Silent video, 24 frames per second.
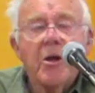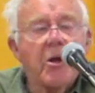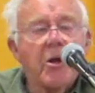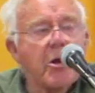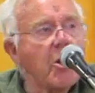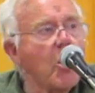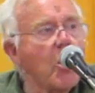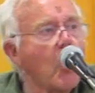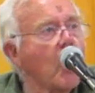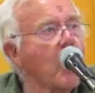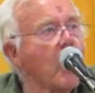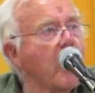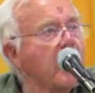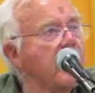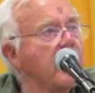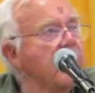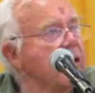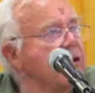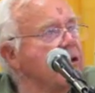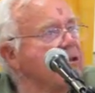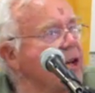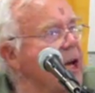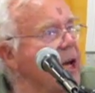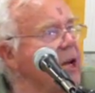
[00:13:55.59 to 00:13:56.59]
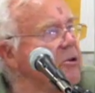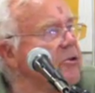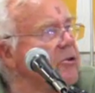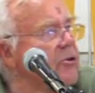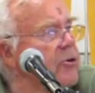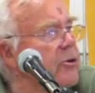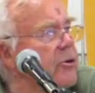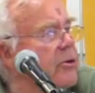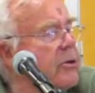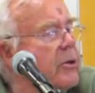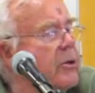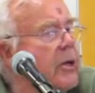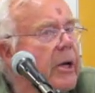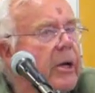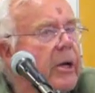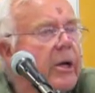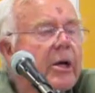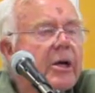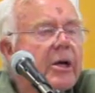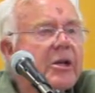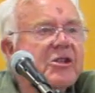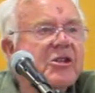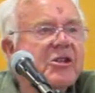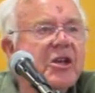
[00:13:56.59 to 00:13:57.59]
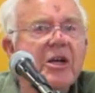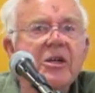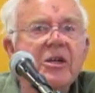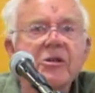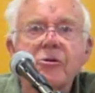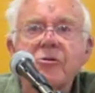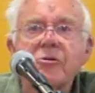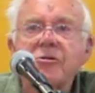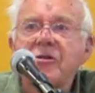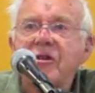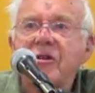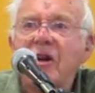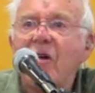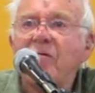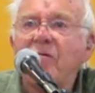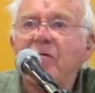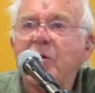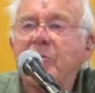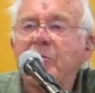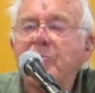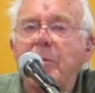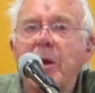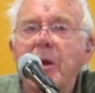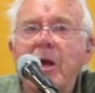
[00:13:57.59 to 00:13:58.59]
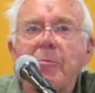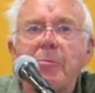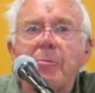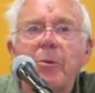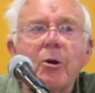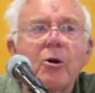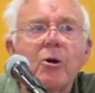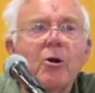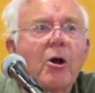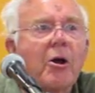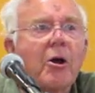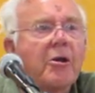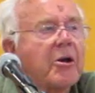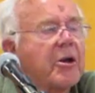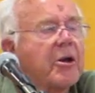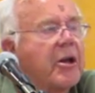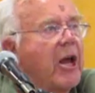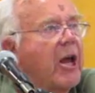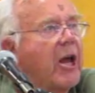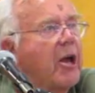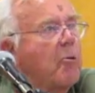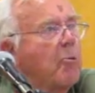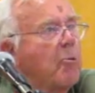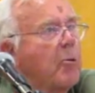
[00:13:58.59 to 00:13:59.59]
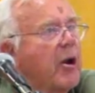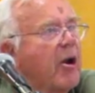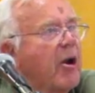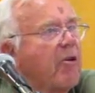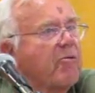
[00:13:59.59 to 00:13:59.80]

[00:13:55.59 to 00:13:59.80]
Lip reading: The organization, six or seven people on the day when